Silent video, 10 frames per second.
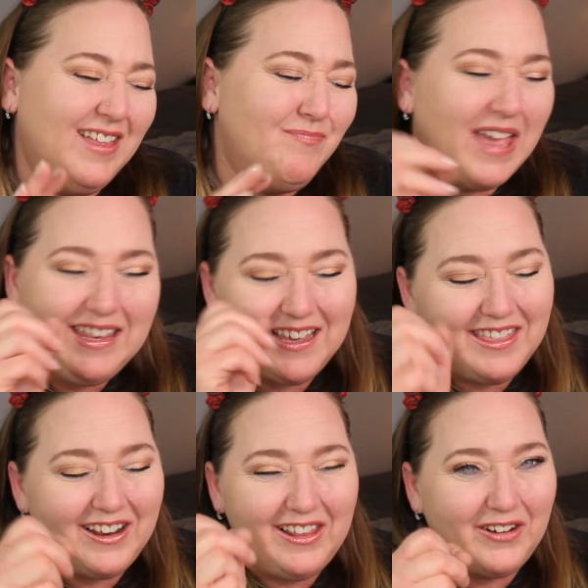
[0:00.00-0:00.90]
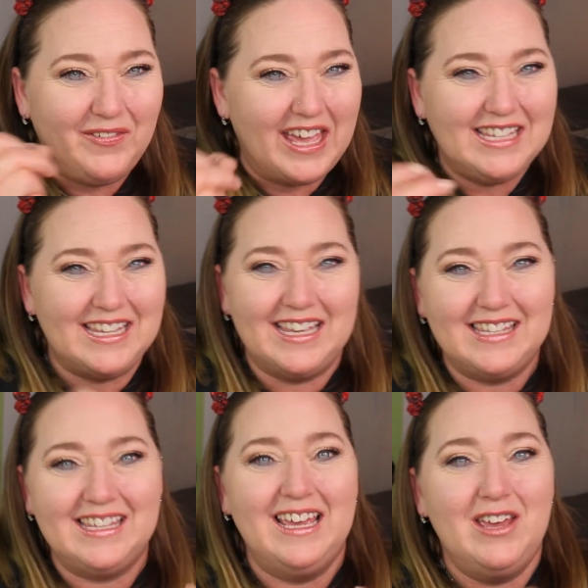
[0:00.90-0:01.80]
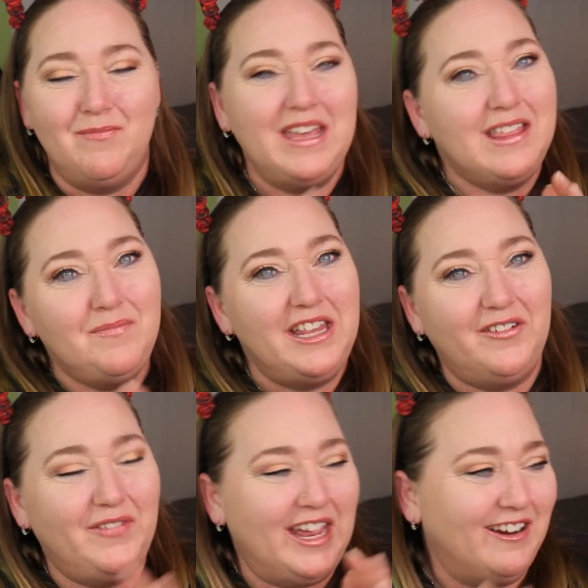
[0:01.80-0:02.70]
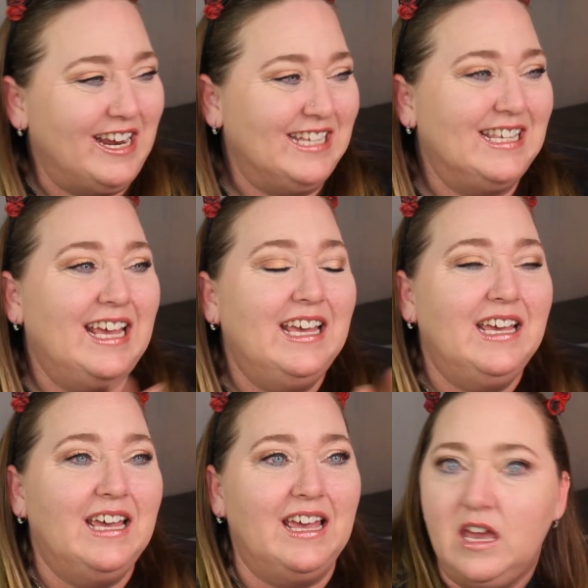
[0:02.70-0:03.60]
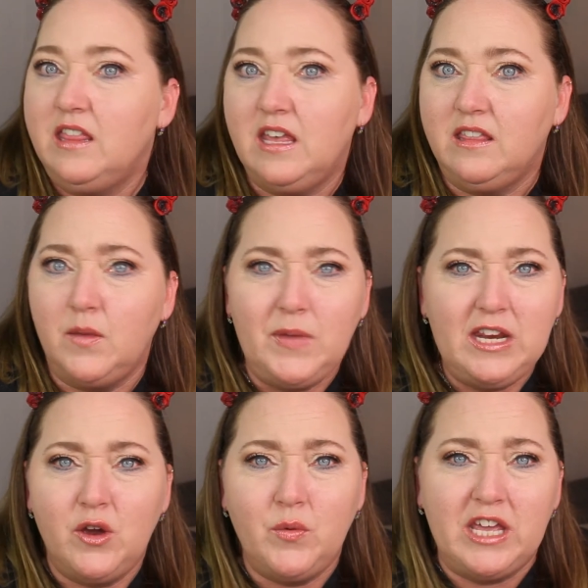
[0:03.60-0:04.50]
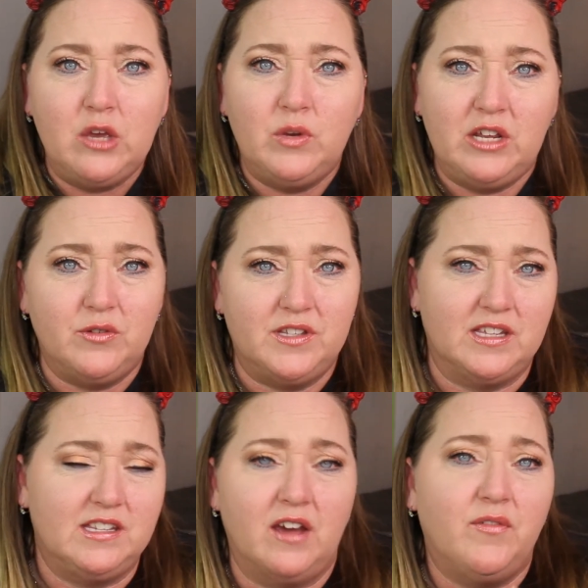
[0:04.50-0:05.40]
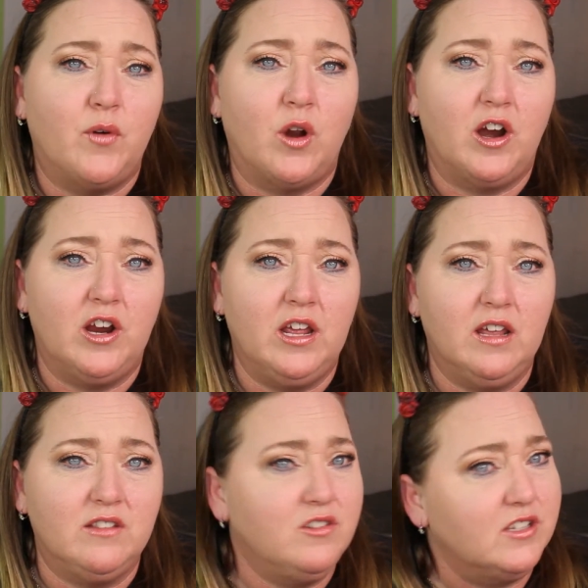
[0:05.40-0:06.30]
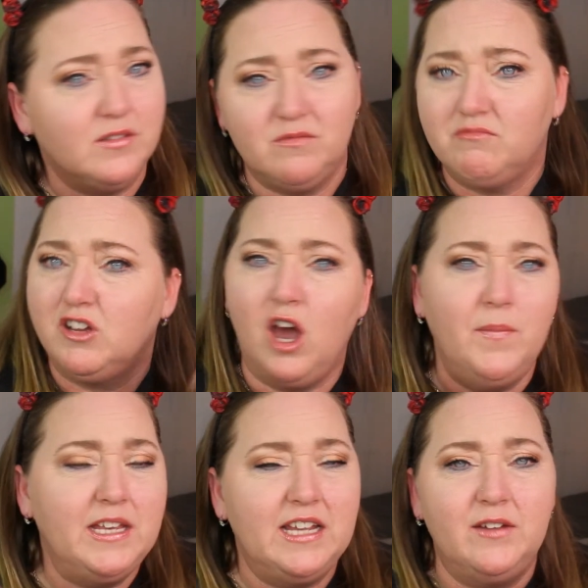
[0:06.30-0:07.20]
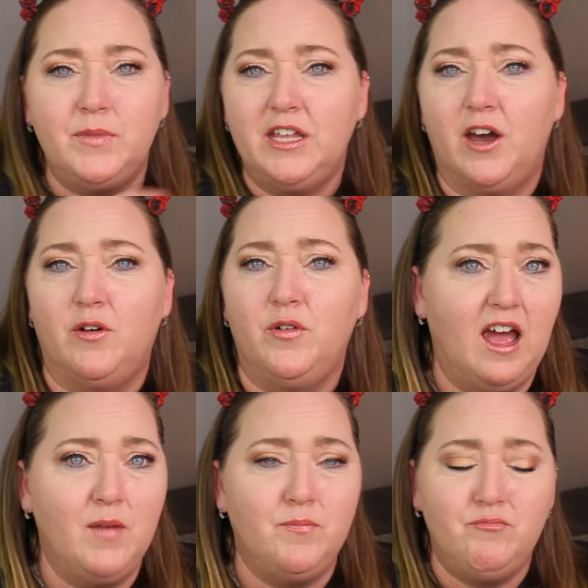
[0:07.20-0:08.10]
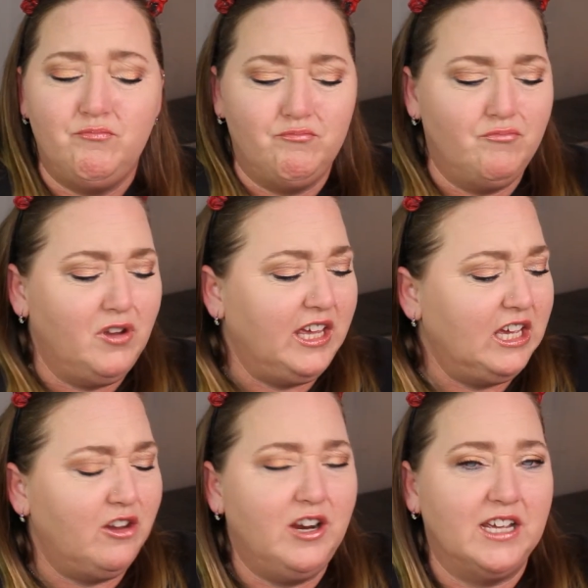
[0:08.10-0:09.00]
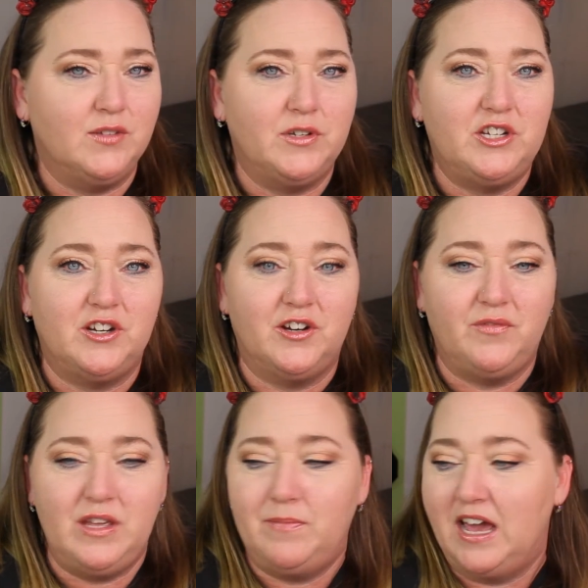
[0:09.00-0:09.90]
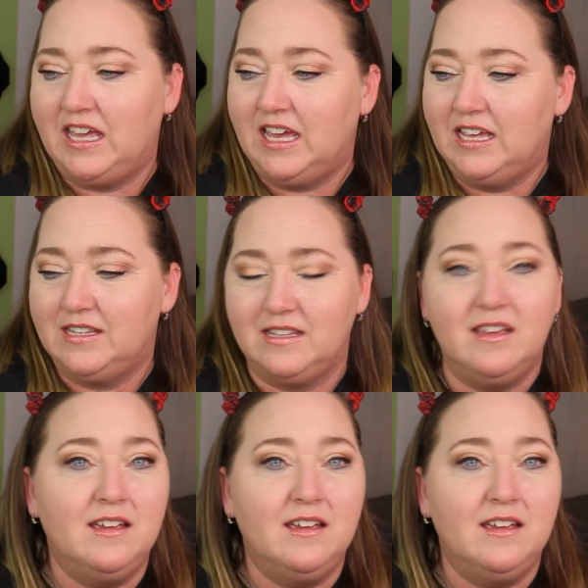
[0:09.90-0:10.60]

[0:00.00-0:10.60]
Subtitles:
Paint on their little faces. Make them little fairies. And then let me know what you would use this stuff for. Just comment down below. I'm really curious what your feedback is.